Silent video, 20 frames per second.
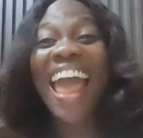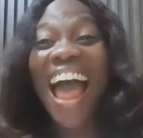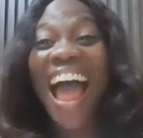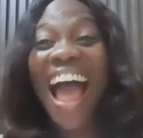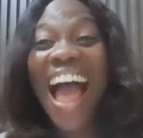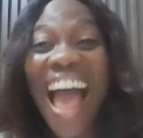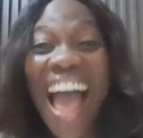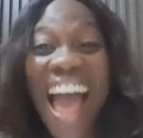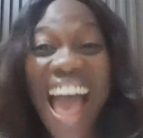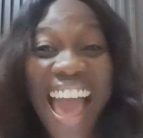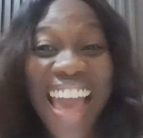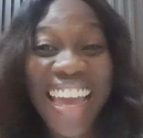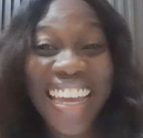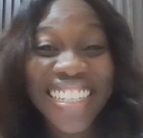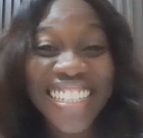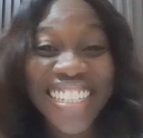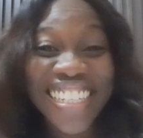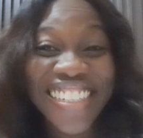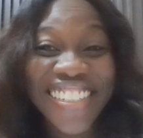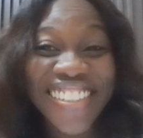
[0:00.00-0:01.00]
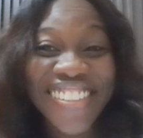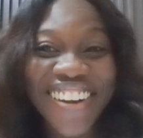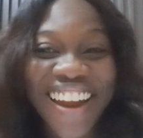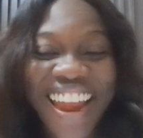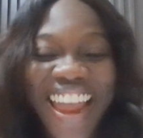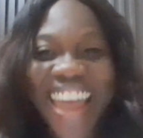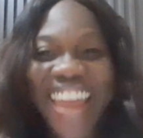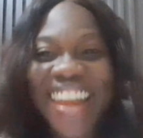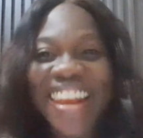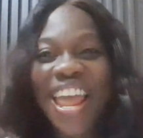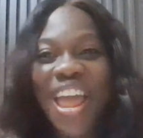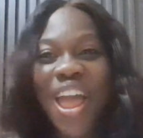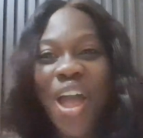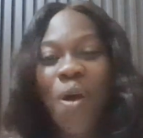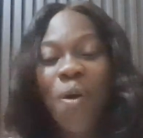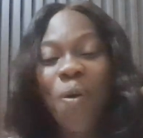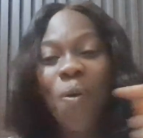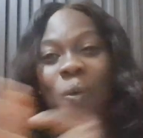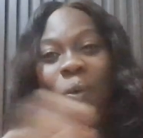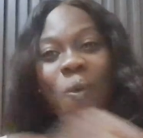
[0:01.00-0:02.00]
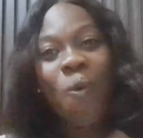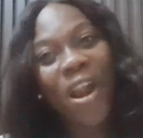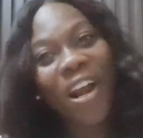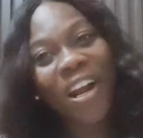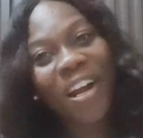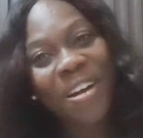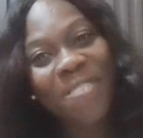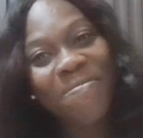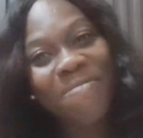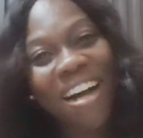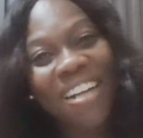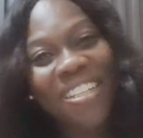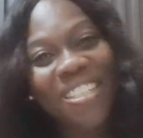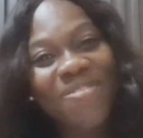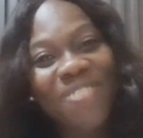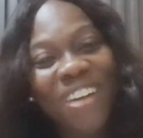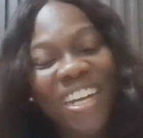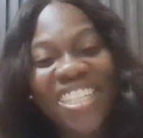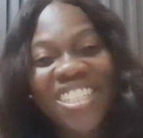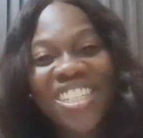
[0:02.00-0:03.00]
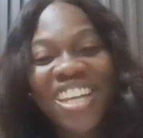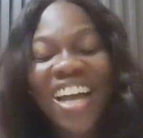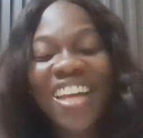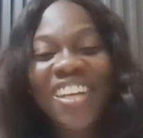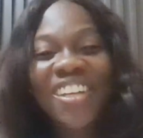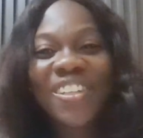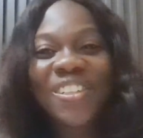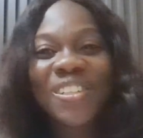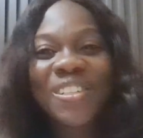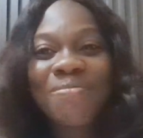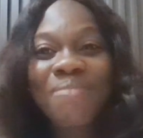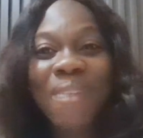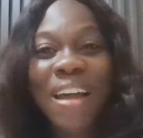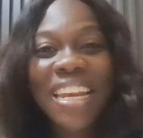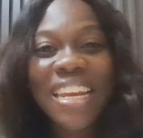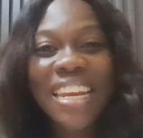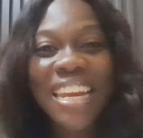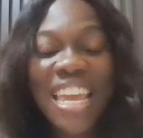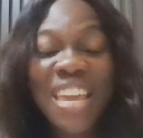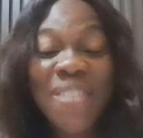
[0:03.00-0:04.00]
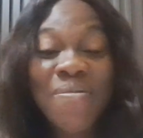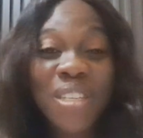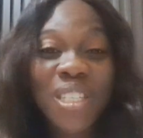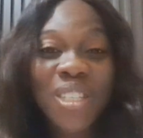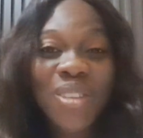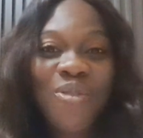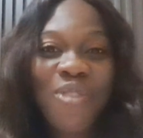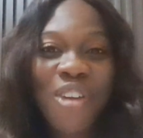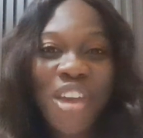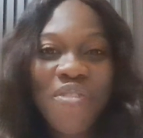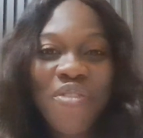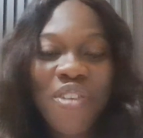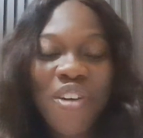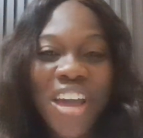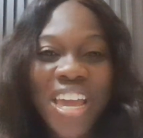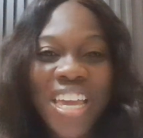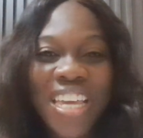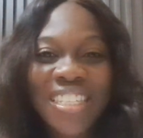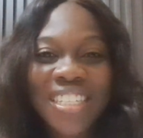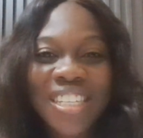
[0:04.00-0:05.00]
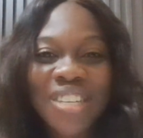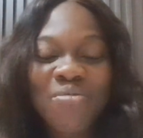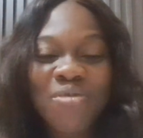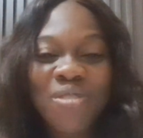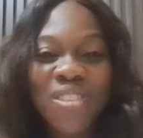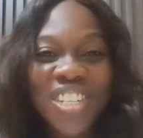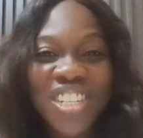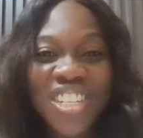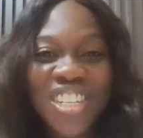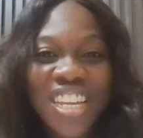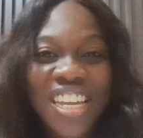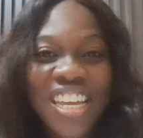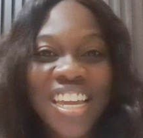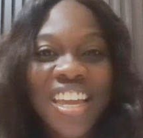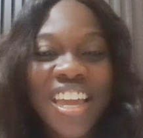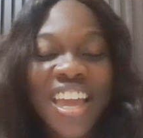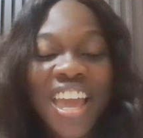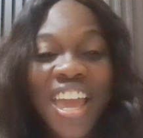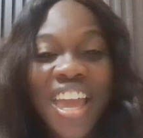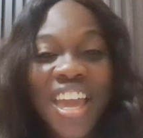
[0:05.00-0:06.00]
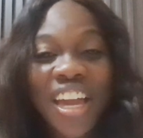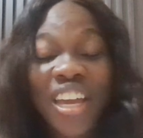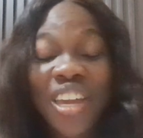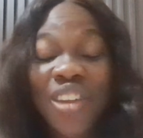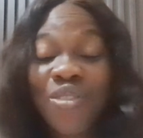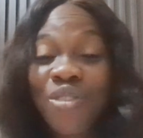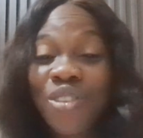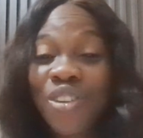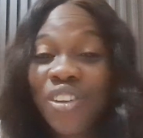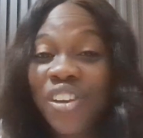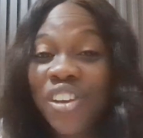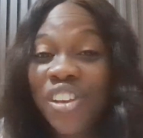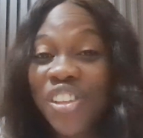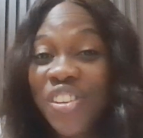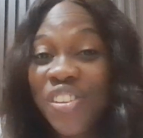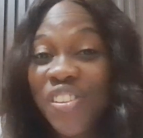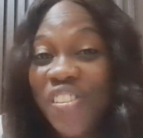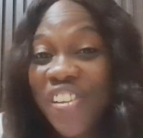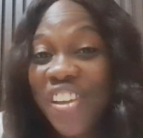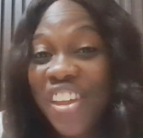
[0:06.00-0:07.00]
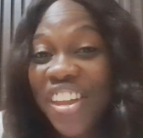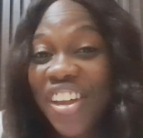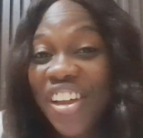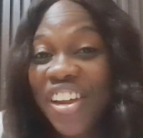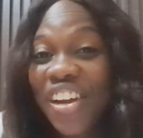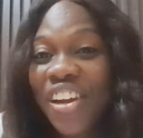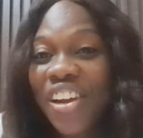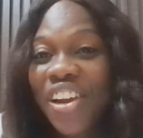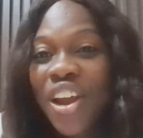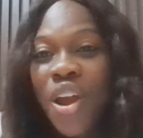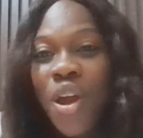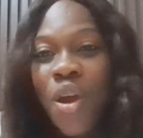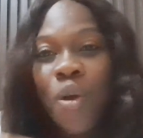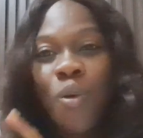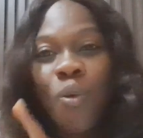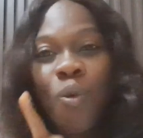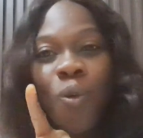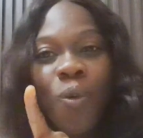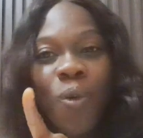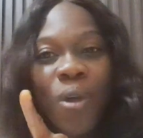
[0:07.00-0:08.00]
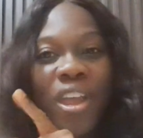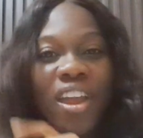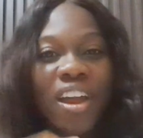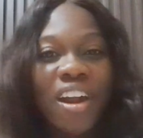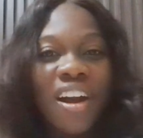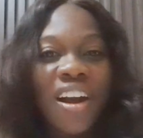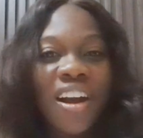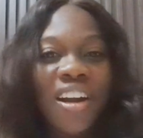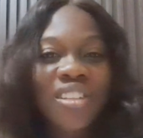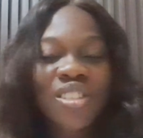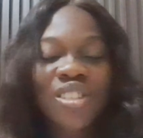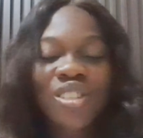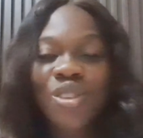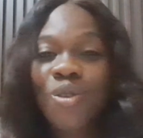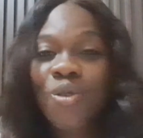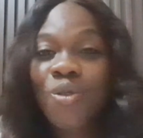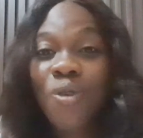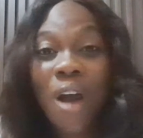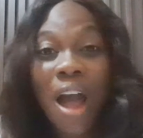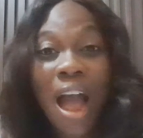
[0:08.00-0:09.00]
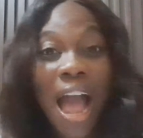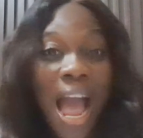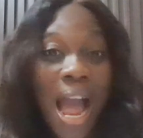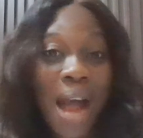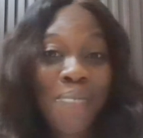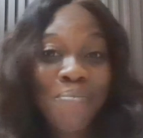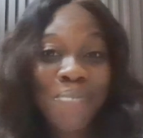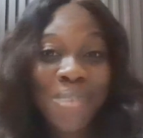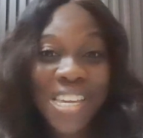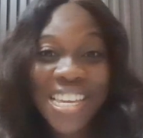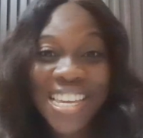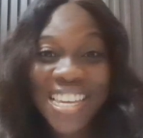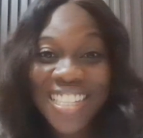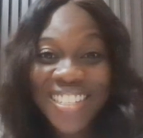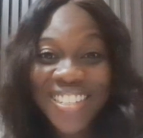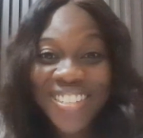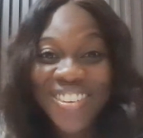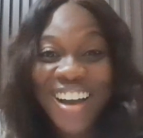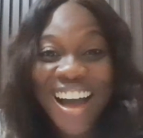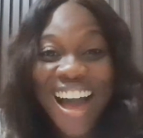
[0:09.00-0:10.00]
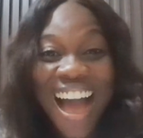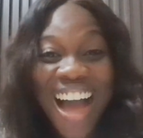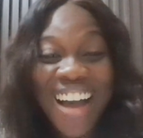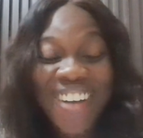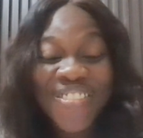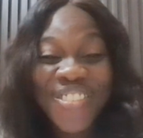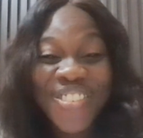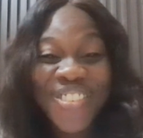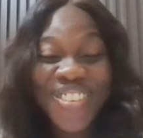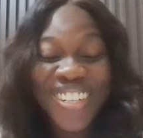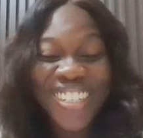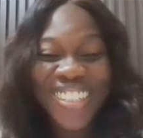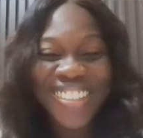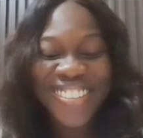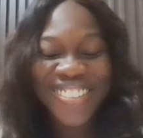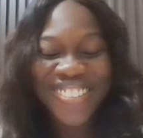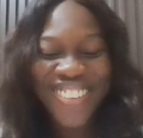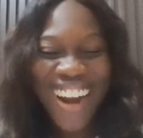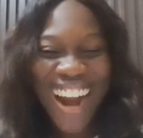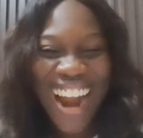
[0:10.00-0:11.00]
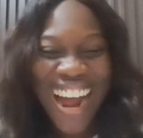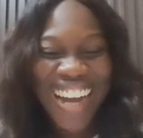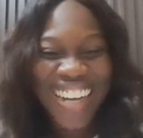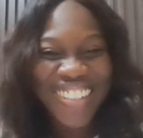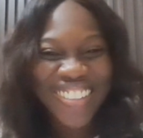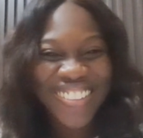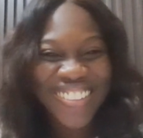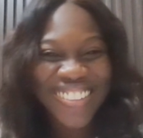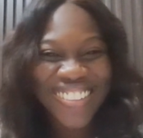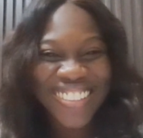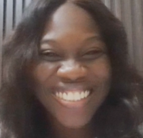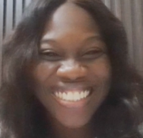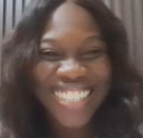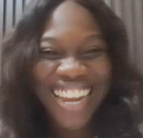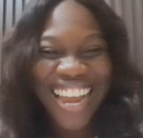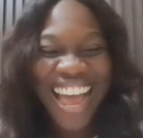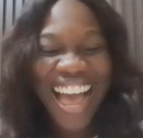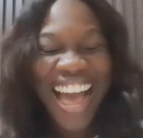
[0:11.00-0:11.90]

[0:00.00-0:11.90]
Hi children, welcome back to my channel. My name is Ezebuchi. If you're new here, we are so happy to have you around.